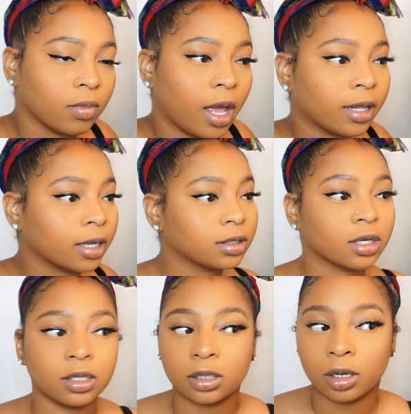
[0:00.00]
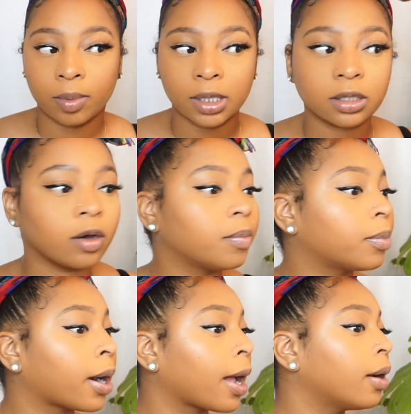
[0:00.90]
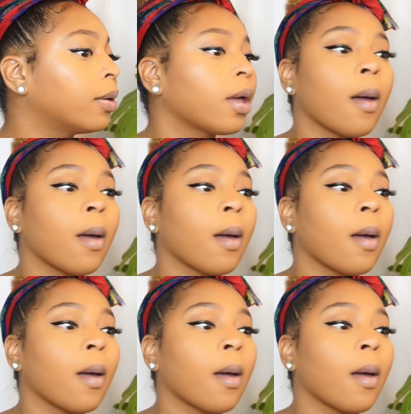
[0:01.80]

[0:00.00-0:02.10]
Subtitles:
I like to consider myself brown